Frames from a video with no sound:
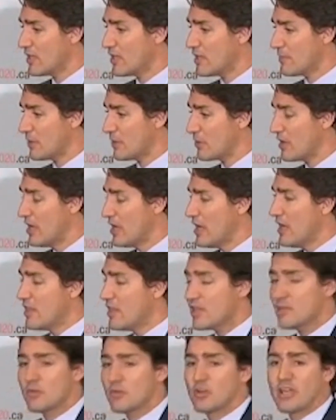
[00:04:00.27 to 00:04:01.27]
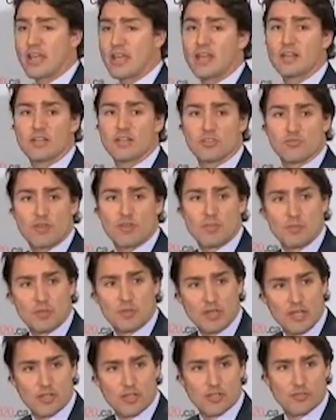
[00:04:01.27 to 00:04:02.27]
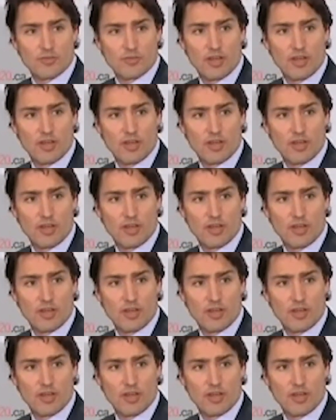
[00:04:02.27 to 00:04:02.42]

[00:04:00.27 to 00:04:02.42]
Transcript: think about, think about Canada's reputation